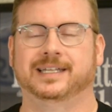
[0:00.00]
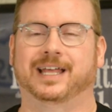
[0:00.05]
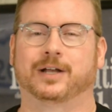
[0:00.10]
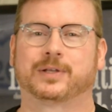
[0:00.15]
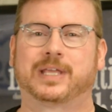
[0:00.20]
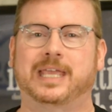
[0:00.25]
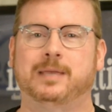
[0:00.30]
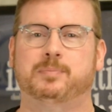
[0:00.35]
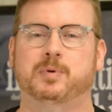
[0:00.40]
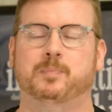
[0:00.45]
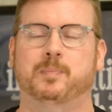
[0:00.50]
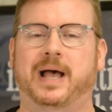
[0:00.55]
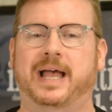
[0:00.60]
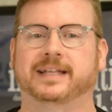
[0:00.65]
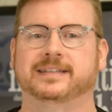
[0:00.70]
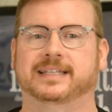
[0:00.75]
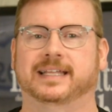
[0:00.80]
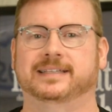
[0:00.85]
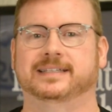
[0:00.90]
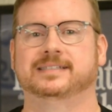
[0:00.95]
Now keep in
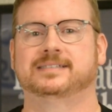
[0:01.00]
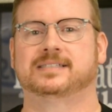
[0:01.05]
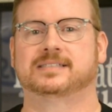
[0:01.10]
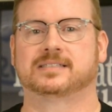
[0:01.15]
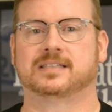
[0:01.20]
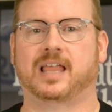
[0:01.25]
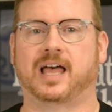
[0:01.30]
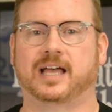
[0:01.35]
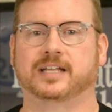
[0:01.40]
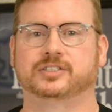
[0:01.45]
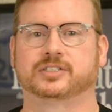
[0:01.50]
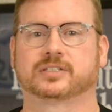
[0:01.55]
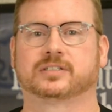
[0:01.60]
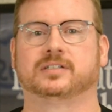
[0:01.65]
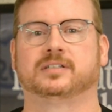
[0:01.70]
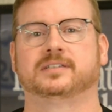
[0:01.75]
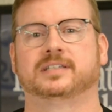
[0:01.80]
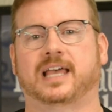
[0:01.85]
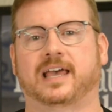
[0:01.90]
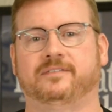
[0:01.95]
mind that this is
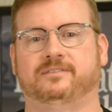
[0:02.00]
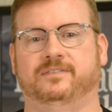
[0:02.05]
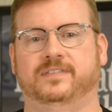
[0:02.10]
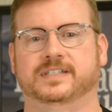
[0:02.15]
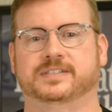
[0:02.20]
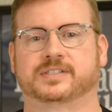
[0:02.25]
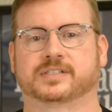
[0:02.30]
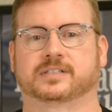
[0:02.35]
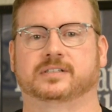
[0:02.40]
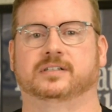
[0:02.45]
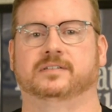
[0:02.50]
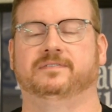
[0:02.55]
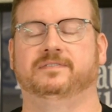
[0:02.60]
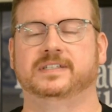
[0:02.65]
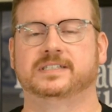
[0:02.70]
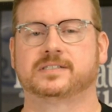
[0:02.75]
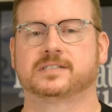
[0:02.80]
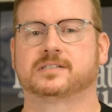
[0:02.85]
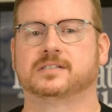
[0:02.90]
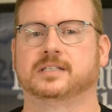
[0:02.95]
logical, not physical.
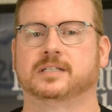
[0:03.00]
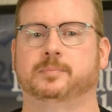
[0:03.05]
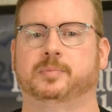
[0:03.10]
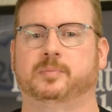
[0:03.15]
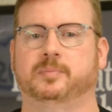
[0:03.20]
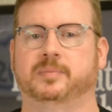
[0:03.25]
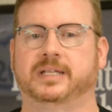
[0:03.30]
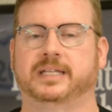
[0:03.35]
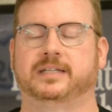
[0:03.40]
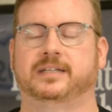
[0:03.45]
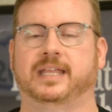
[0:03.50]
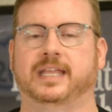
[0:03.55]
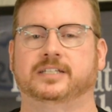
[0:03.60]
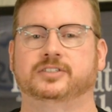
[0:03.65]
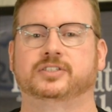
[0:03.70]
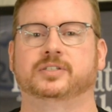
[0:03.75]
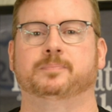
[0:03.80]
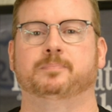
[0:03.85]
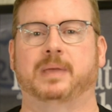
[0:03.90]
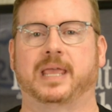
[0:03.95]
Physical
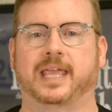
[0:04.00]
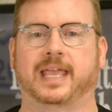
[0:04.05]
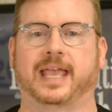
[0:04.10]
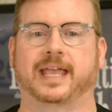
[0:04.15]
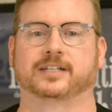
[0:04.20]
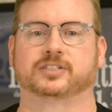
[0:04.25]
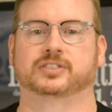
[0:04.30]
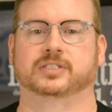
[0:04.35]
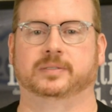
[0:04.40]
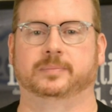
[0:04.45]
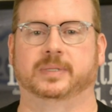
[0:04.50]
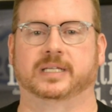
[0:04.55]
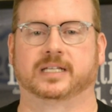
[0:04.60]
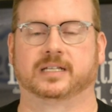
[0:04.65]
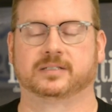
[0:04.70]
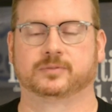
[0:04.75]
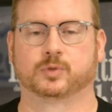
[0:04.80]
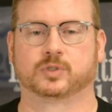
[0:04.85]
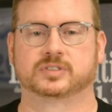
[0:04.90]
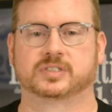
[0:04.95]
implementation may actually
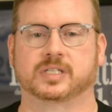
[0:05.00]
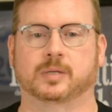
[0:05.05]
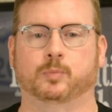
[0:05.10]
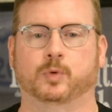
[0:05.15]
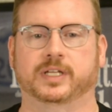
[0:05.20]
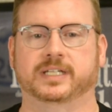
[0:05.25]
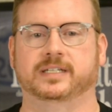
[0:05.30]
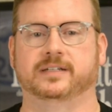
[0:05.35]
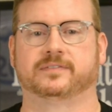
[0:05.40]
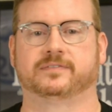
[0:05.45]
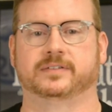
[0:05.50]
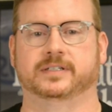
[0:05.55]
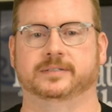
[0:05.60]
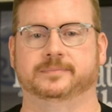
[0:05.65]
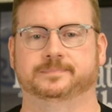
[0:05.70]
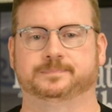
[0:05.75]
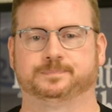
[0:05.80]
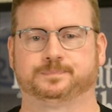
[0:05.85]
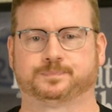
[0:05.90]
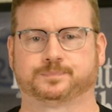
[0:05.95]
be somewhat different.
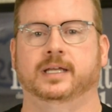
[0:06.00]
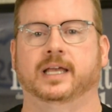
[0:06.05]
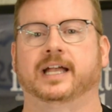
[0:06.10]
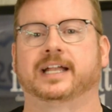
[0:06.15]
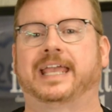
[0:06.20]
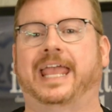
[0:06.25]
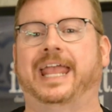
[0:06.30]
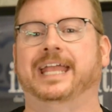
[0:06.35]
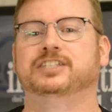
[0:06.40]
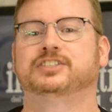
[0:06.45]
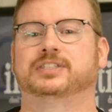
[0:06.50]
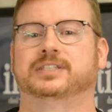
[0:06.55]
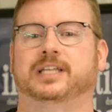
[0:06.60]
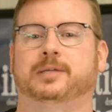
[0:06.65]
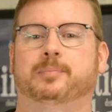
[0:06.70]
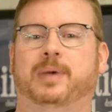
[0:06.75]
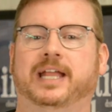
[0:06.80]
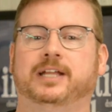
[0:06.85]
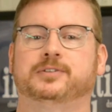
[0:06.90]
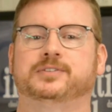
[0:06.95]

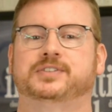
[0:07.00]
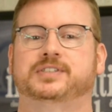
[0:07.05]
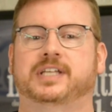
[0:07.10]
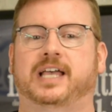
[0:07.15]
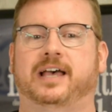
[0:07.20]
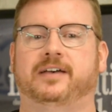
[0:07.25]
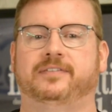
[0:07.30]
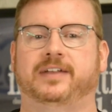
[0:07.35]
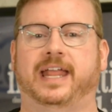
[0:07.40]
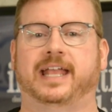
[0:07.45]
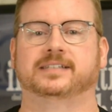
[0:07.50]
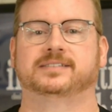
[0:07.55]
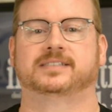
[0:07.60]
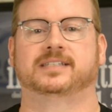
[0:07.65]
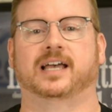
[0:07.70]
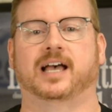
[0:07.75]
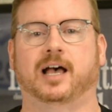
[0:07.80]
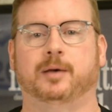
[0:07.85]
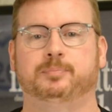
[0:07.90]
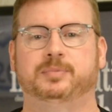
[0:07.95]
Occasionally, Microsoft has
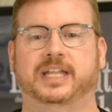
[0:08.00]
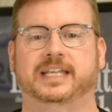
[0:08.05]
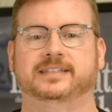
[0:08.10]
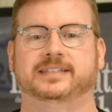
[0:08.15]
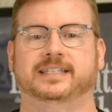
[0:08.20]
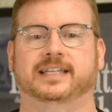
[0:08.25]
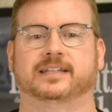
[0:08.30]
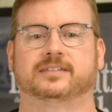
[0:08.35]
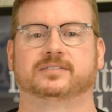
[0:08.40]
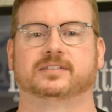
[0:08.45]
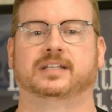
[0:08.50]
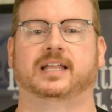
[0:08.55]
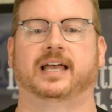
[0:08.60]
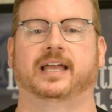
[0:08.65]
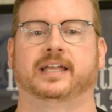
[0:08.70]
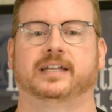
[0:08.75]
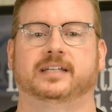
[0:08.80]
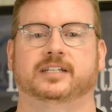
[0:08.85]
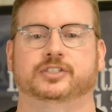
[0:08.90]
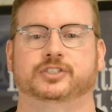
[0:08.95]
to update the
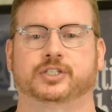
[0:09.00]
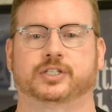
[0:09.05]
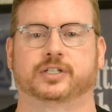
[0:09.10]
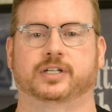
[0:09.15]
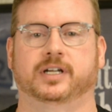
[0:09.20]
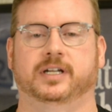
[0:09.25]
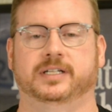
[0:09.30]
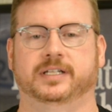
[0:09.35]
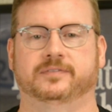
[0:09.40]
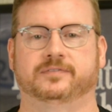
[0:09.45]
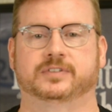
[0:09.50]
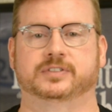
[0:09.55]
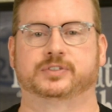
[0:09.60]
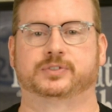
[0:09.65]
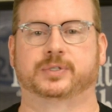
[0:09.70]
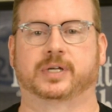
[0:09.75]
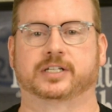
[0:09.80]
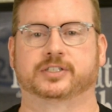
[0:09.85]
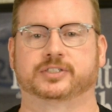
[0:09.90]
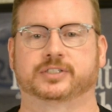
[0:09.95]
underlying Azure
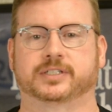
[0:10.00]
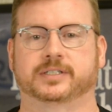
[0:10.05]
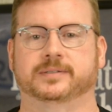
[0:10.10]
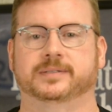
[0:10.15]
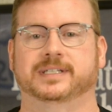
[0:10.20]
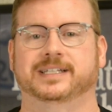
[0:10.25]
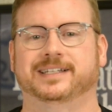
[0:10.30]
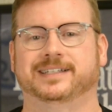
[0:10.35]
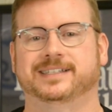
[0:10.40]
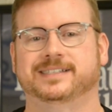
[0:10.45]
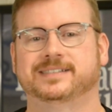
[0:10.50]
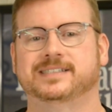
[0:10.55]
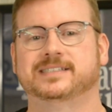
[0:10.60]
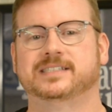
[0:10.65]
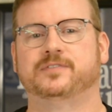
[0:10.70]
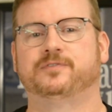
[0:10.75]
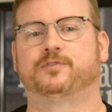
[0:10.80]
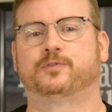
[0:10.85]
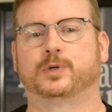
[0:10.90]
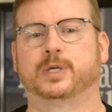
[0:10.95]
infrastructure. This is
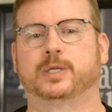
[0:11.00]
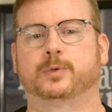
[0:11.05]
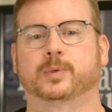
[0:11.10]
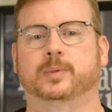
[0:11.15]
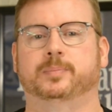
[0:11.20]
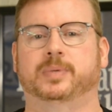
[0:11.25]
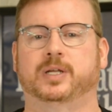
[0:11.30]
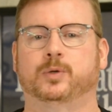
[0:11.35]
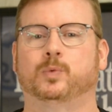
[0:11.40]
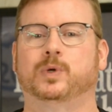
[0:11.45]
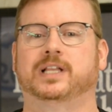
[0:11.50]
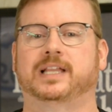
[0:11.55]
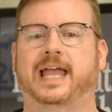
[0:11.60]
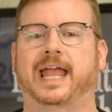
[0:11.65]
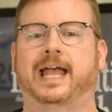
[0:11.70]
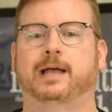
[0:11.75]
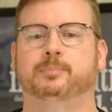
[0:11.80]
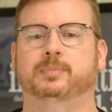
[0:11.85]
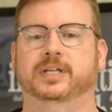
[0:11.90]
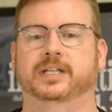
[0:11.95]
infrequent, but it will
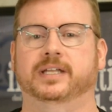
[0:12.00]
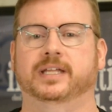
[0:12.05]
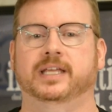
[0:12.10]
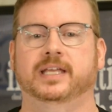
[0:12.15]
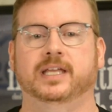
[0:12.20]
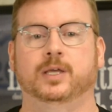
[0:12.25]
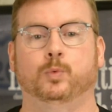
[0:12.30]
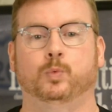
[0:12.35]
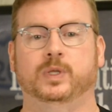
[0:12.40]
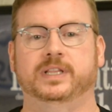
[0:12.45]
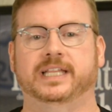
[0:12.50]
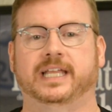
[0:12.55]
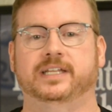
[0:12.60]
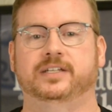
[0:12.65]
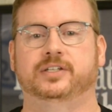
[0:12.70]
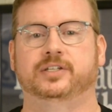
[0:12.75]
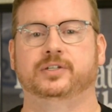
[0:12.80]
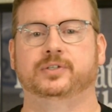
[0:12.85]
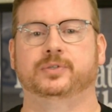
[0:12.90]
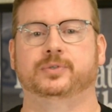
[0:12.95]
happen. When they
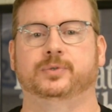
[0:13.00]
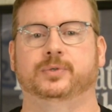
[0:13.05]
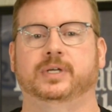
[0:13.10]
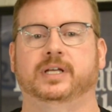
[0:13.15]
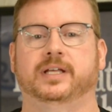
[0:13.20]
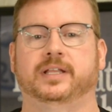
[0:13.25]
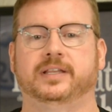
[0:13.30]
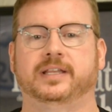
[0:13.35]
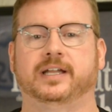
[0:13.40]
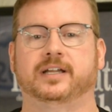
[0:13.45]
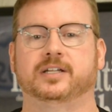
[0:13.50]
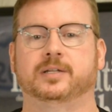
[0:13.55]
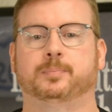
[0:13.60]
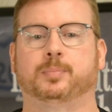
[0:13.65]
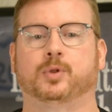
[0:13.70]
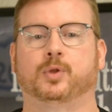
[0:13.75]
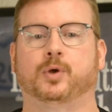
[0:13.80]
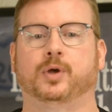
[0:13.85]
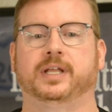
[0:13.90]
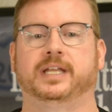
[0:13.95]
do, they are
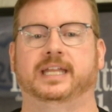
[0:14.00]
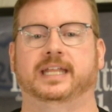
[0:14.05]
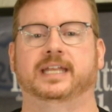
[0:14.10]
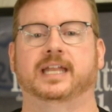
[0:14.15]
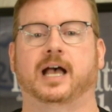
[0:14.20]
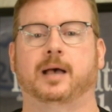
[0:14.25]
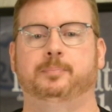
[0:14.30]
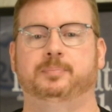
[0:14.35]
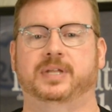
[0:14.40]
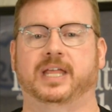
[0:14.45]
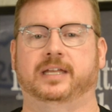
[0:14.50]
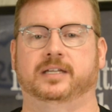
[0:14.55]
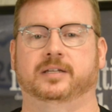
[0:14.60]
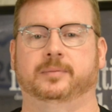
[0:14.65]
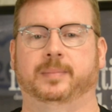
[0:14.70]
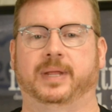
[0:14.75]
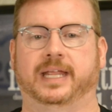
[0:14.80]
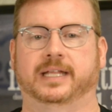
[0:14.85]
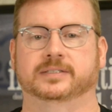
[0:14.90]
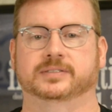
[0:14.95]
deployed in update
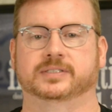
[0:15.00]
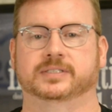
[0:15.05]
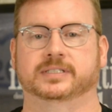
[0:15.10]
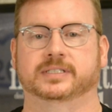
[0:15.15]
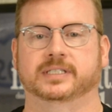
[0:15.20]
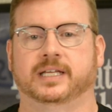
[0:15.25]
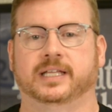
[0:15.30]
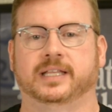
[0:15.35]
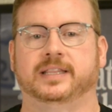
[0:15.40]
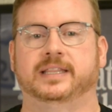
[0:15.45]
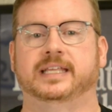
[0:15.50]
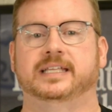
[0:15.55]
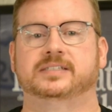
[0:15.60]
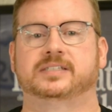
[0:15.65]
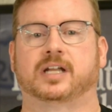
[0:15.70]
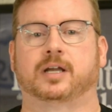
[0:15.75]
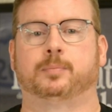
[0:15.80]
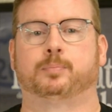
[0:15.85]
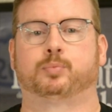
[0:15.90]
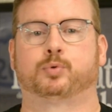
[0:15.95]
domains.
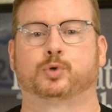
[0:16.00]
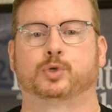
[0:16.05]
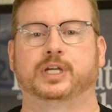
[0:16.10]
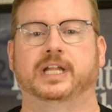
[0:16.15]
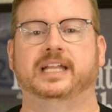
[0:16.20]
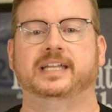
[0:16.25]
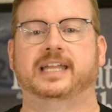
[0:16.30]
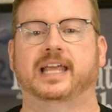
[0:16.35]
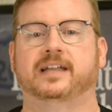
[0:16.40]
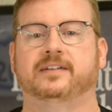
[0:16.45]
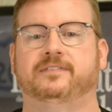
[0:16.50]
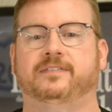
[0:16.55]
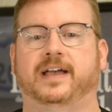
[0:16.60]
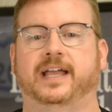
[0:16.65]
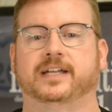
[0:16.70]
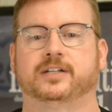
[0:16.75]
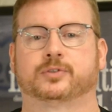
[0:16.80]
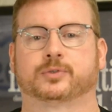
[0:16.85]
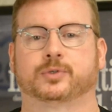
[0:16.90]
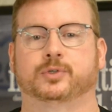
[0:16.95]
These are a
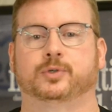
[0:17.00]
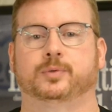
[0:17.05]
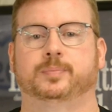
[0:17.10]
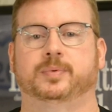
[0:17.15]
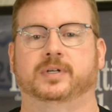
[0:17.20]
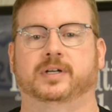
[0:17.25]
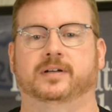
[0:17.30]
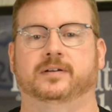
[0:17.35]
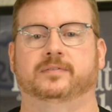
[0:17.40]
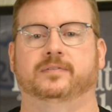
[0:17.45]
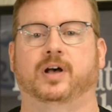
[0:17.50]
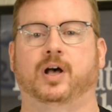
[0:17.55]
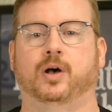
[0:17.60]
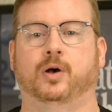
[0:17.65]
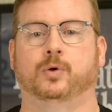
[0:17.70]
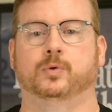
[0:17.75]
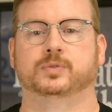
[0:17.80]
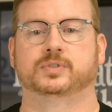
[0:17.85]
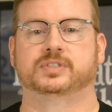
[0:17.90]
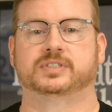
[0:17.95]
pre-identified group of
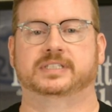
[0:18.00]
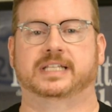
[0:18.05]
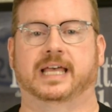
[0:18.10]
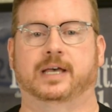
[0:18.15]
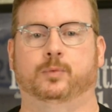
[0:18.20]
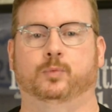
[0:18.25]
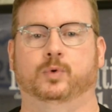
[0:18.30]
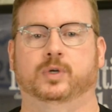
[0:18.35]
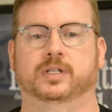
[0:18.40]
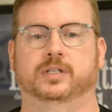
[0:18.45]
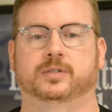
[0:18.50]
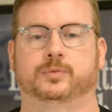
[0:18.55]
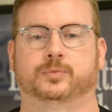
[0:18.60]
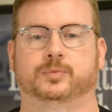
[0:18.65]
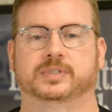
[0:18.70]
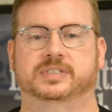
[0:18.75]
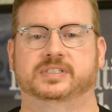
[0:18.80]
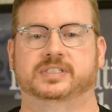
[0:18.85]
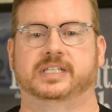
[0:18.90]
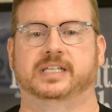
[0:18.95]
hosts that will
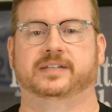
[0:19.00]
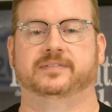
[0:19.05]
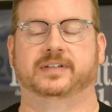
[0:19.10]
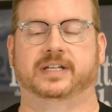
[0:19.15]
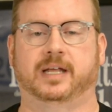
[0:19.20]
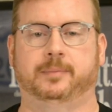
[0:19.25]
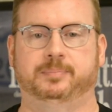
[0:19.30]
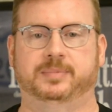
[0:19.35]
receive an